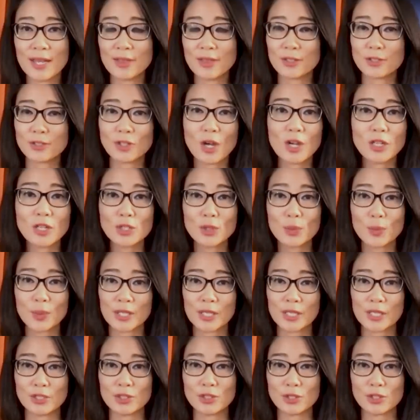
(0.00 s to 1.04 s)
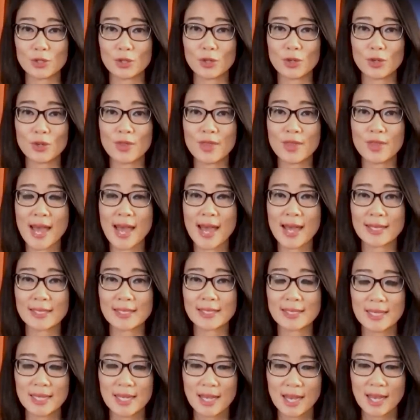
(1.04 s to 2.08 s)
And there's also a concern
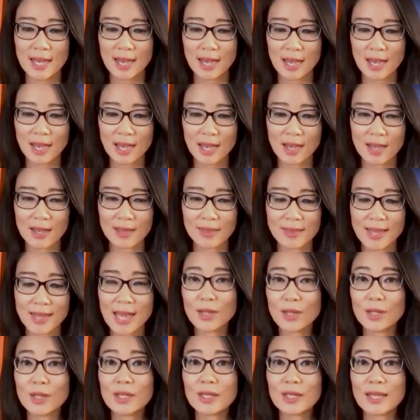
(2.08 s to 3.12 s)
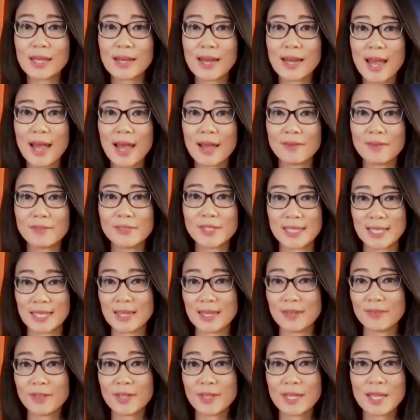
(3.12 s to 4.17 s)
that they can have
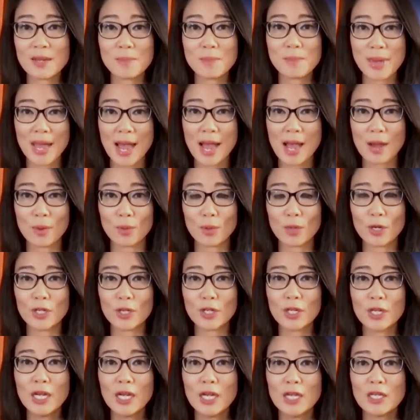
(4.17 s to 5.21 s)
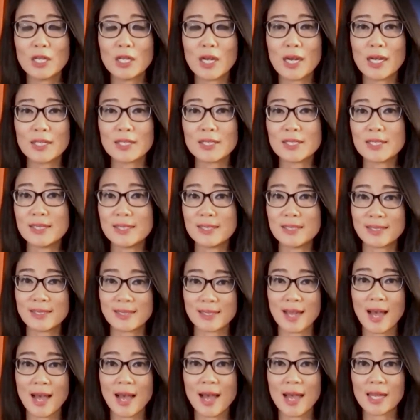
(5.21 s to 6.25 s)
significant power to
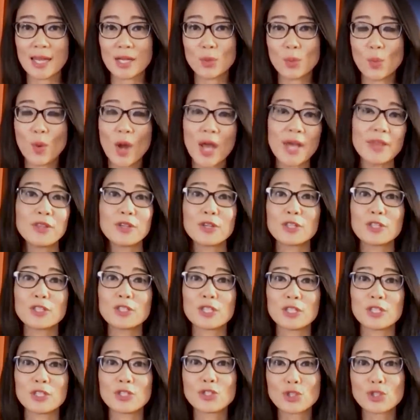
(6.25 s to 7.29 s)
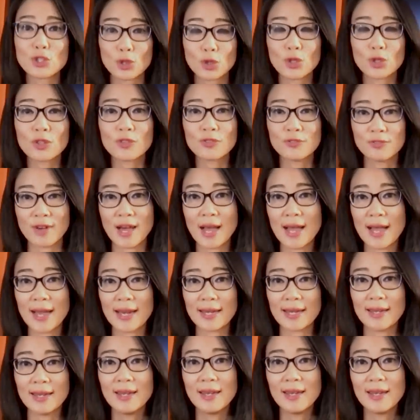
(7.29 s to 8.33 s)
decide whether to
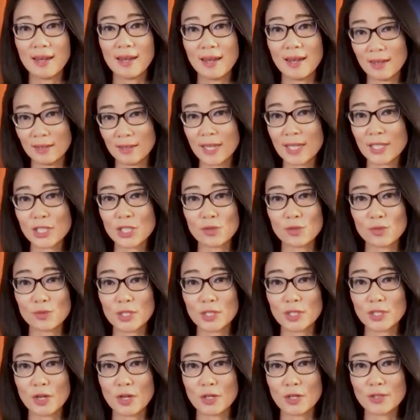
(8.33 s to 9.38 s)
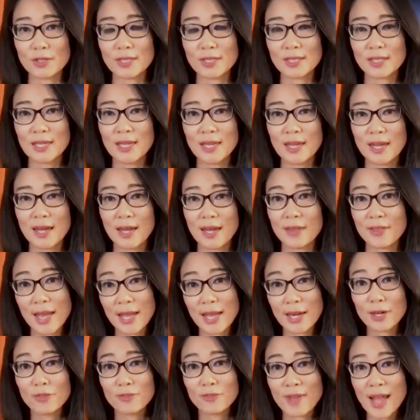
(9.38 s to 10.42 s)
certify election results
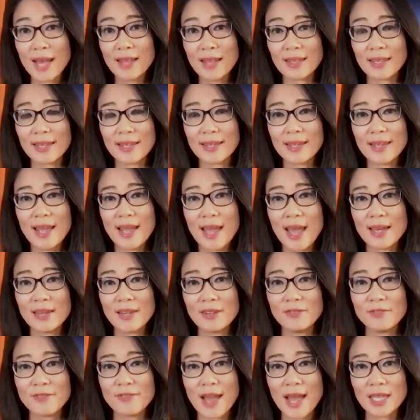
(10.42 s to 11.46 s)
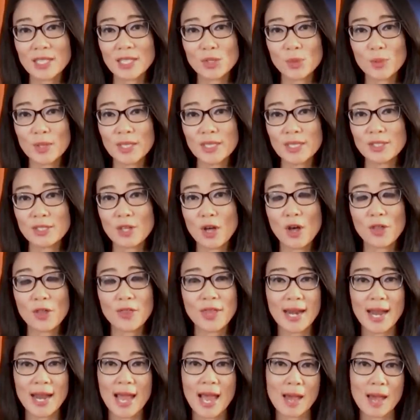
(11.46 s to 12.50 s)
that are valid. And in fact, we saw
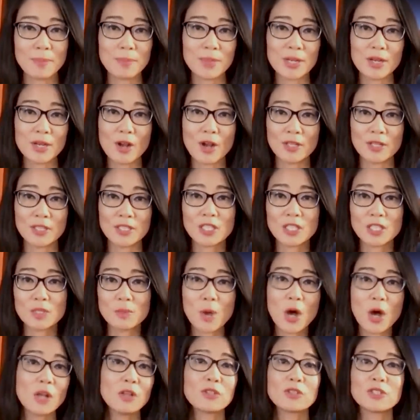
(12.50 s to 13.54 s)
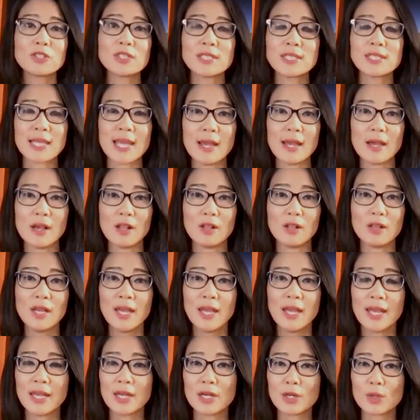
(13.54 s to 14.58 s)
that happen on a smaller scale
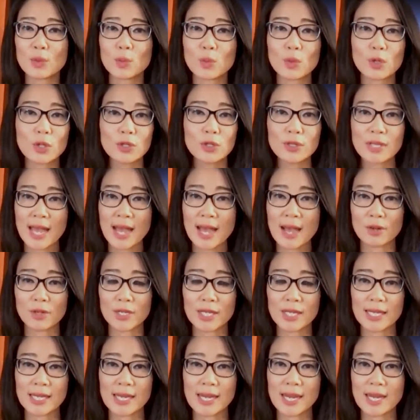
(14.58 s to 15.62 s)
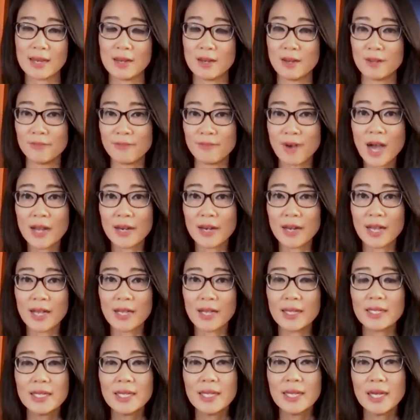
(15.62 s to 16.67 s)
in a rural county in
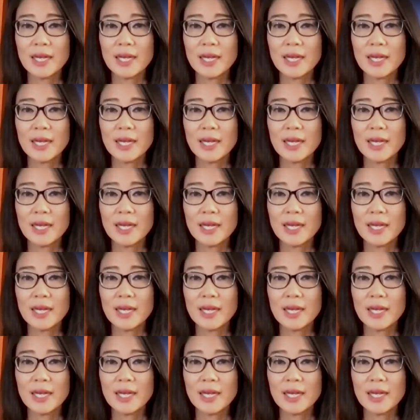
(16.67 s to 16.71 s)
Nevada.